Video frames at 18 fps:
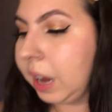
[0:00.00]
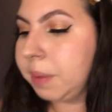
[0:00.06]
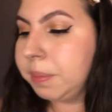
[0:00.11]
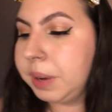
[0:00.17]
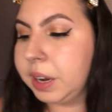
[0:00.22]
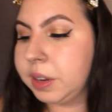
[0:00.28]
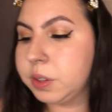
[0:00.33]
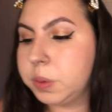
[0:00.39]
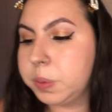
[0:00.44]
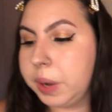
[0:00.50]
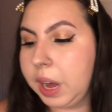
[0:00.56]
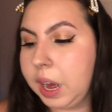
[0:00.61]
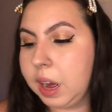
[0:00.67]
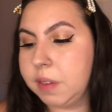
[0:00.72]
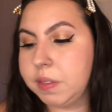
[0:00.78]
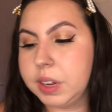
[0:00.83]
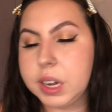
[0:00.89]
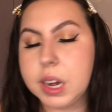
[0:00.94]
up next we
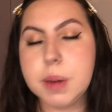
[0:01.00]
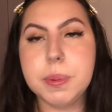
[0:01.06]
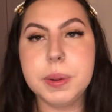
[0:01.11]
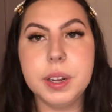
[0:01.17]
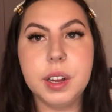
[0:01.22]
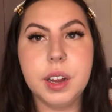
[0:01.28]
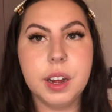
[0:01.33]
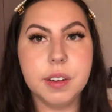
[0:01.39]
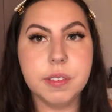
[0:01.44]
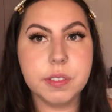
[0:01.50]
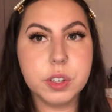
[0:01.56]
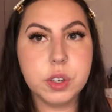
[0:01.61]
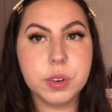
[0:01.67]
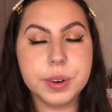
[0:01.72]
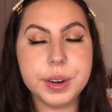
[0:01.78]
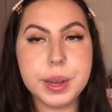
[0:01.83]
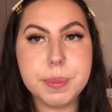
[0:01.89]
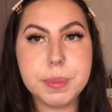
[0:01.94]
have a couple of
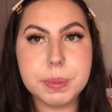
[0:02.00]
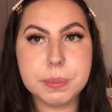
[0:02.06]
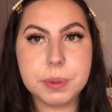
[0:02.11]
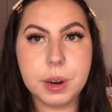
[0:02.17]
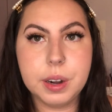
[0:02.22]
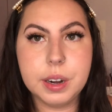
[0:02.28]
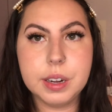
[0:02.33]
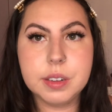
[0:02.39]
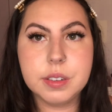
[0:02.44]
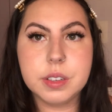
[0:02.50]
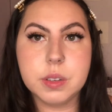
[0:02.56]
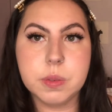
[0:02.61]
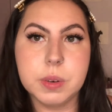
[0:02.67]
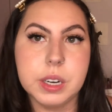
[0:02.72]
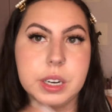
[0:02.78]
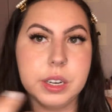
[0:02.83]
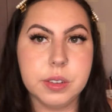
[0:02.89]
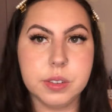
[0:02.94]
cream products.
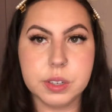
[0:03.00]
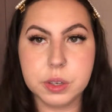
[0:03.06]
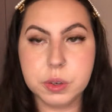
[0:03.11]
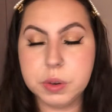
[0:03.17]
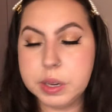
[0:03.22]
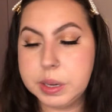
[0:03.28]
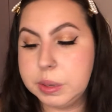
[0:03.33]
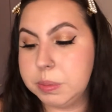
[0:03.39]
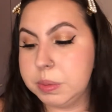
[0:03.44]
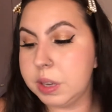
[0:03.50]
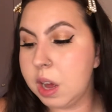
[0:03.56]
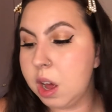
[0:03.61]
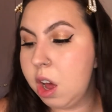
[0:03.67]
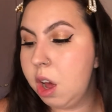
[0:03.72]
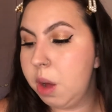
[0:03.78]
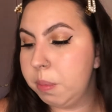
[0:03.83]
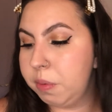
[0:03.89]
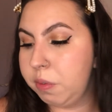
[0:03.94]
We're gonna use the creams
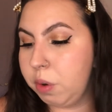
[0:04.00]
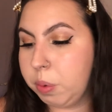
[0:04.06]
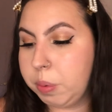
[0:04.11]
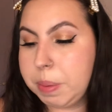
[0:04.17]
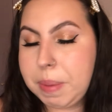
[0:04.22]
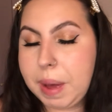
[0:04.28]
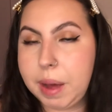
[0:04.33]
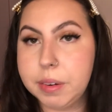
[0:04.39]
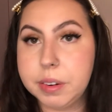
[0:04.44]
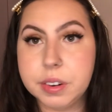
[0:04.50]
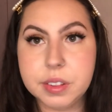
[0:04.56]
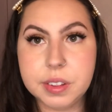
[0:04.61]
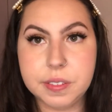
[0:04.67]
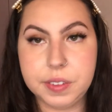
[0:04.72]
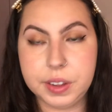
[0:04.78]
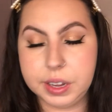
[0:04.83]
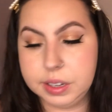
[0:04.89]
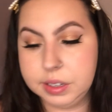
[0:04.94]
before we powder the
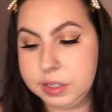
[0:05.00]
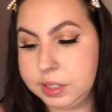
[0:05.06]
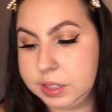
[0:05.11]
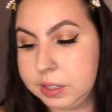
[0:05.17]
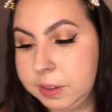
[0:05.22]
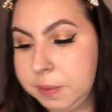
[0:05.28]
face.